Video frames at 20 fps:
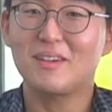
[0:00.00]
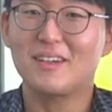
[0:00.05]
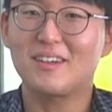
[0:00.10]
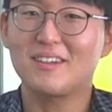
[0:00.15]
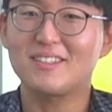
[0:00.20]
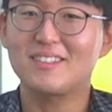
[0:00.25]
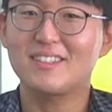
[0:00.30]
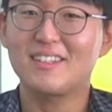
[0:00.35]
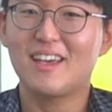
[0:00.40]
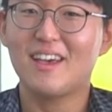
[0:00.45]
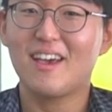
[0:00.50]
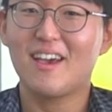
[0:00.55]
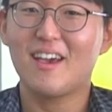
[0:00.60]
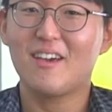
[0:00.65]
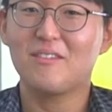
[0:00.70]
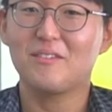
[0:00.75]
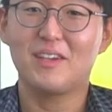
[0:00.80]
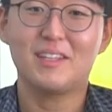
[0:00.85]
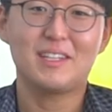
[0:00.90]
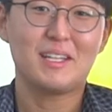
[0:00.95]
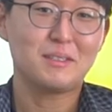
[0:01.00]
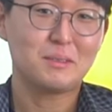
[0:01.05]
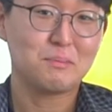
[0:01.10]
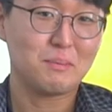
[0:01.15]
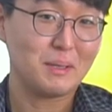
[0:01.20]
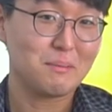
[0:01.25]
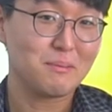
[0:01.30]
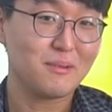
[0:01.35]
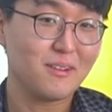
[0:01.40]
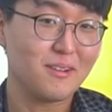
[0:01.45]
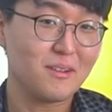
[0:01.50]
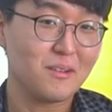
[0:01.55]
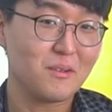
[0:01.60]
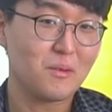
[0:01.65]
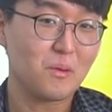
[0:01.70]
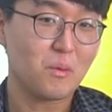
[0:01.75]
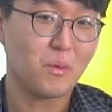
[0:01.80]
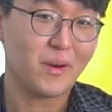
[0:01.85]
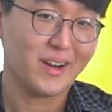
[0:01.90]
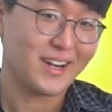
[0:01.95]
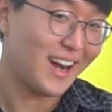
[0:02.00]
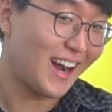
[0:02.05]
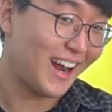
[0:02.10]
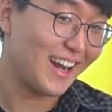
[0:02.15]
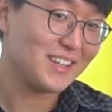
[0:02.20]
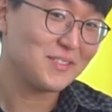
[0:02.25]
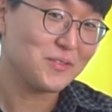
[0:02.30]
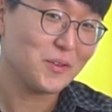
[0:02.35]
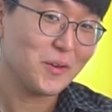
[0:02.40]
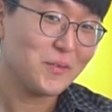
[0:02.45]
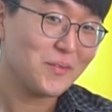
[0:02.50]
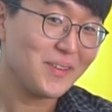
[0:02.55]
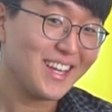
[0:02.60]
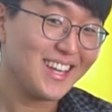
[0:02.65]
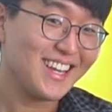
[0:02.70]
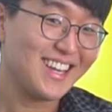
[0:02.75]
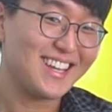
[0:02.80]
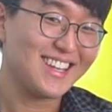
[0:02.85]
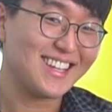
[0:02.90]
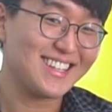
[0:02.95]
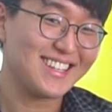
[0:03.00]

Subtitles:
because Vietnamese people were kind for me.